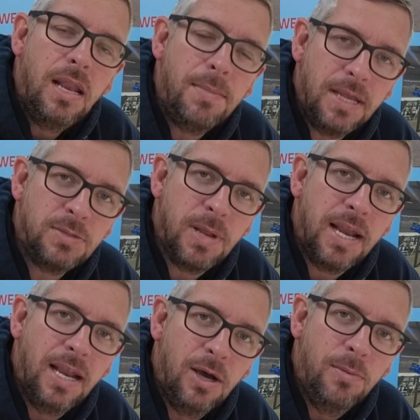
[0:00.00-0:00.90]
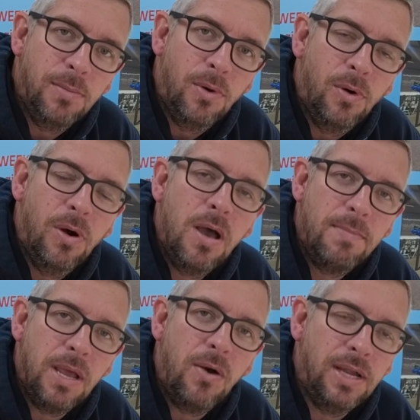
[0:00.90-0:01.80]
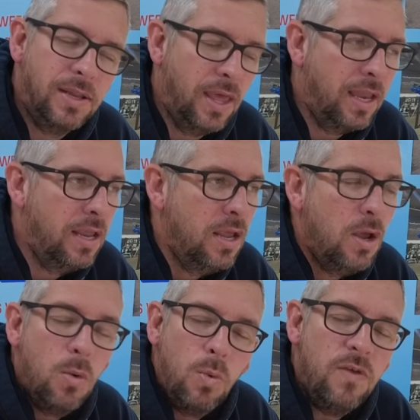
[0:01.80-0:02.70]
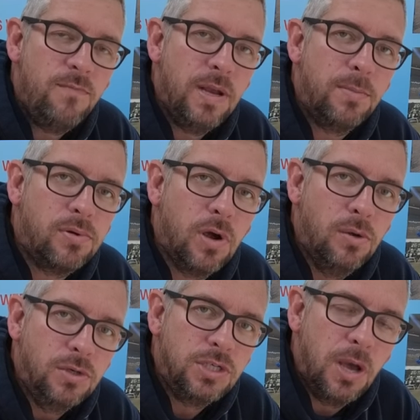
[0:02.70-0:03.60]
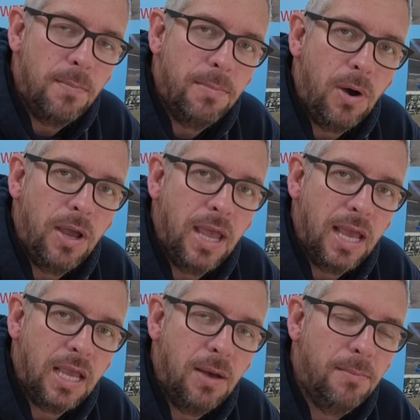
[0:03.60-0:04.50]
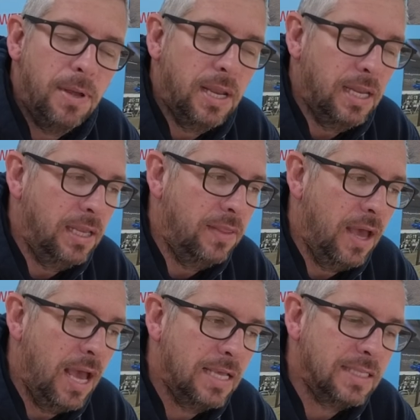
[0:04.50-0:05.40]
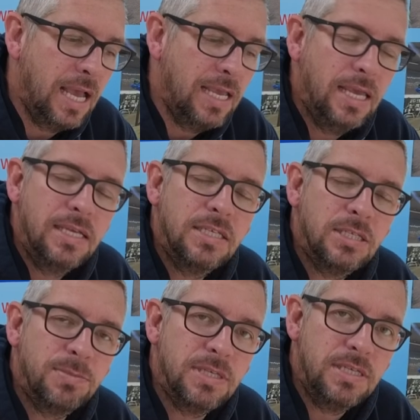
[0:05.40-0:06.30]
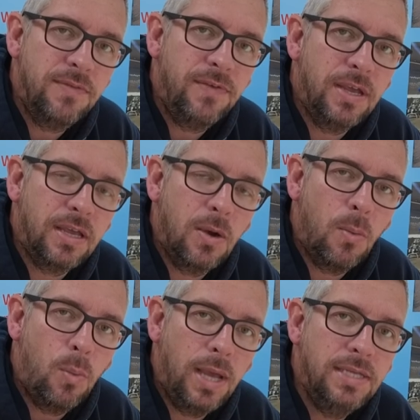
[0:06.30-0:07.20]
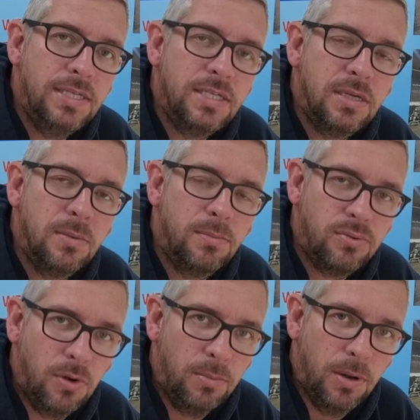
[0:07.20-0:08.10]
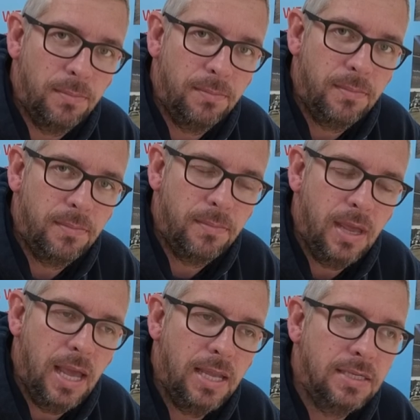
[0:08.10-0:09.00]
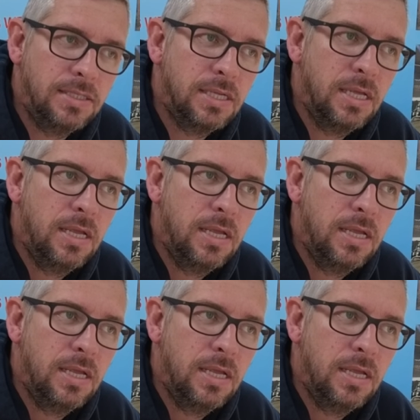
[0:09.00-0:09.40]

Let me explain a little bit more behind that. we've been approached by a company that has a specific waste problem, and